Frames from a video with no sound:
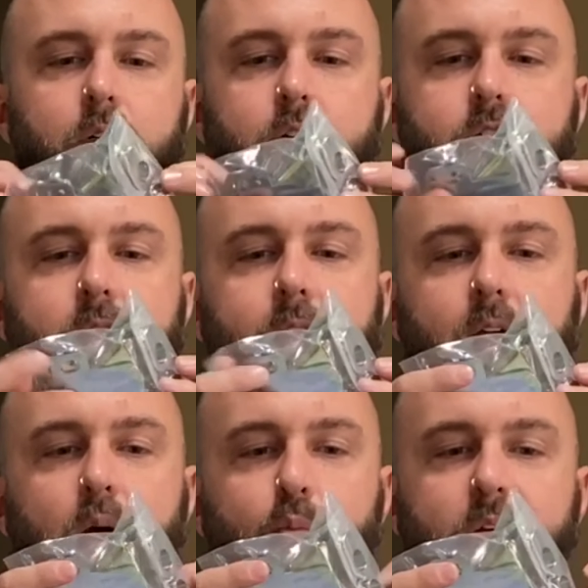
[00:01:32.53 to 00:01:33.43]
Looks like
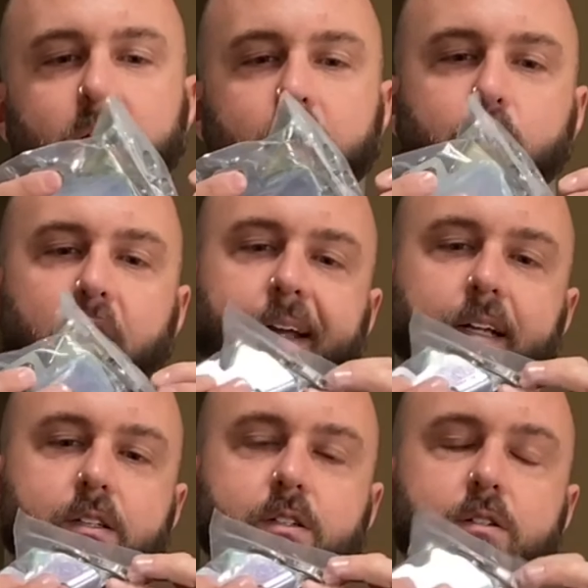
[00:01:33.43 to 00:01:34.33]
brake line
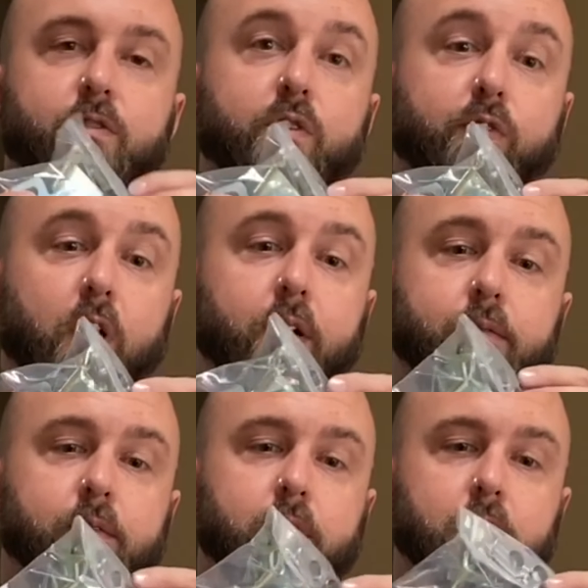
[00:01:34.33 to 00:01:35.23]
brackets for the front,
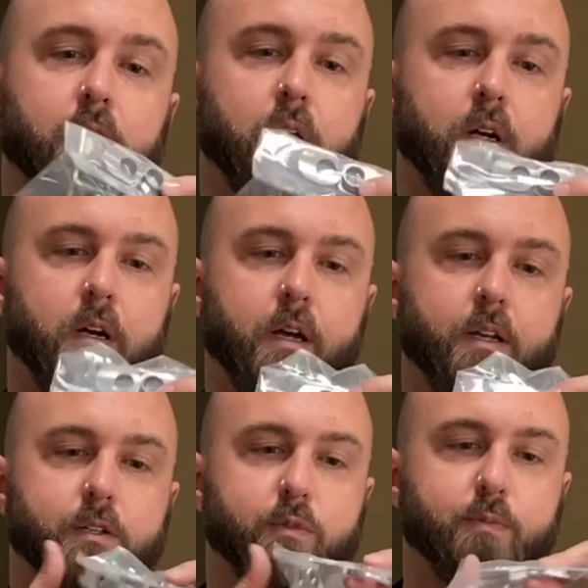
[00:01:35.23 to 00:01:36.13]

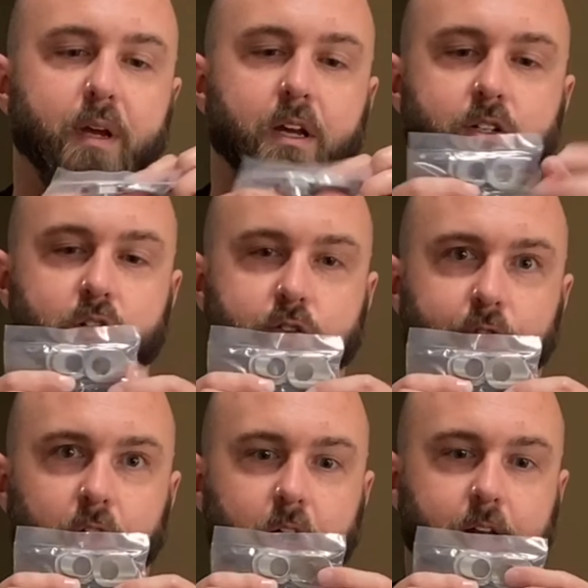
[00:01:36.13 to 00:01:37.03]
and some spacers
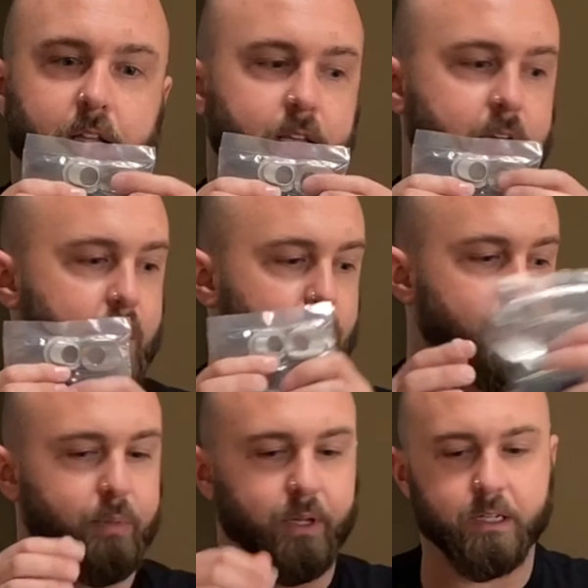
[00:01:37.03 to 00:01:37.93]
for locking the camber
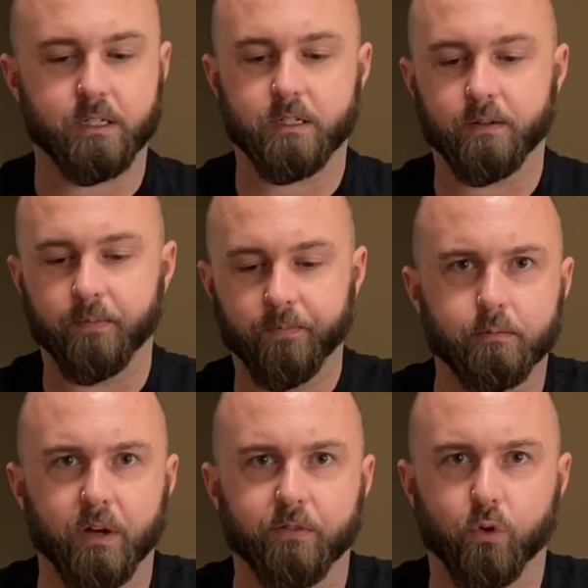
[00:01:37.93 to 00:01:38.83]
in place.
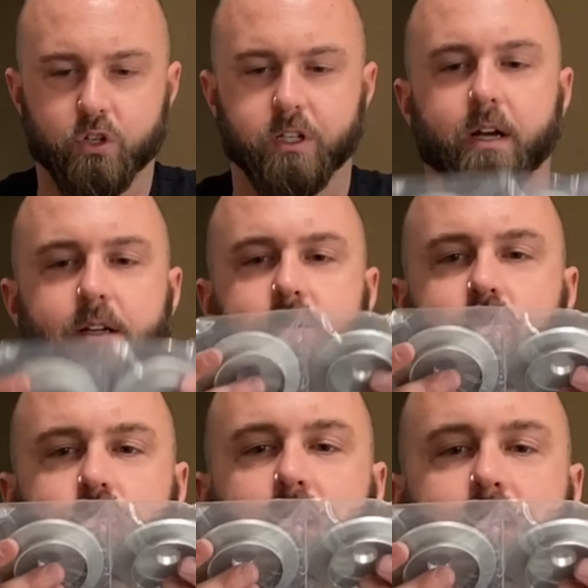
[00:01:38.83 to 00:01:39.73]
My Vorslag
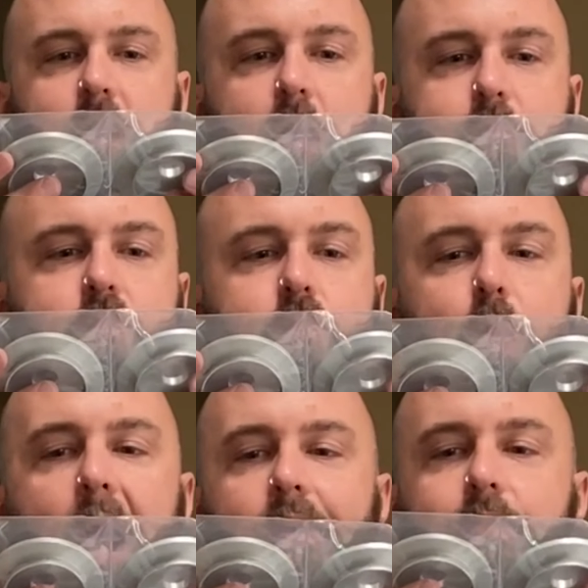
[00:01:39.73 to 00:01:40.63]
strut tops do
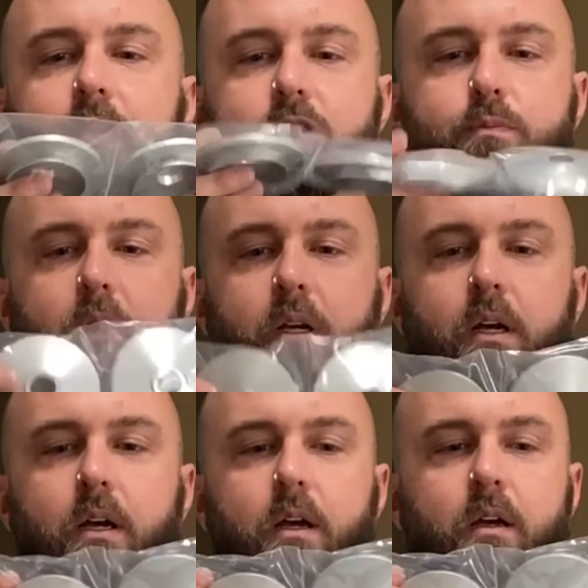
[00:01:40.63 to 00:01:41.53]
have these, but
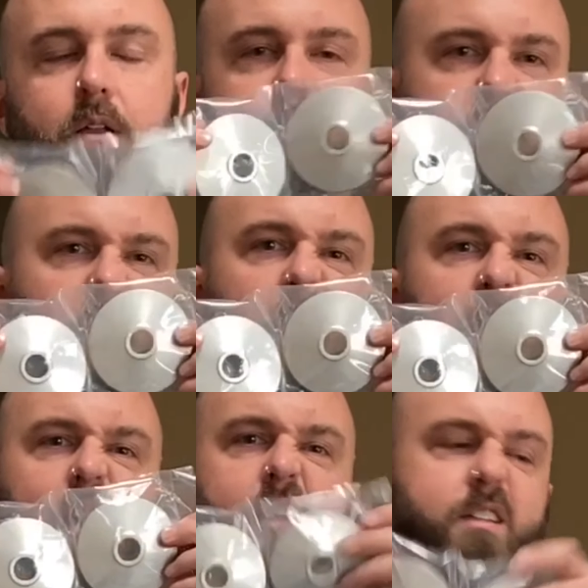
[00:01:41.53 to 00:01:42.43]
these are kind
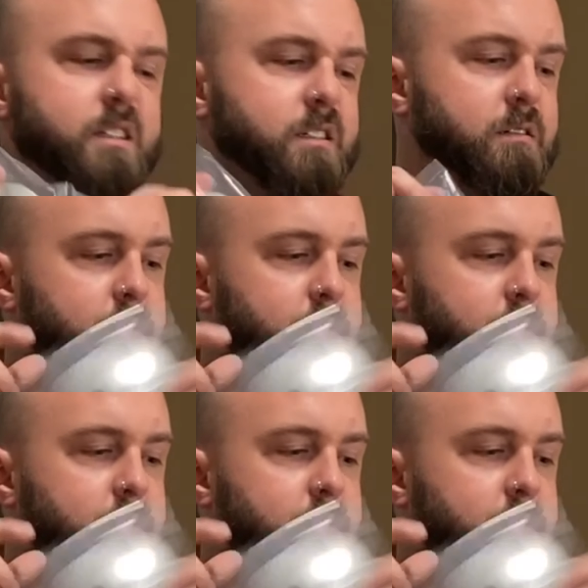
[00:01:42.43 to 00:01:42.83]
of nice.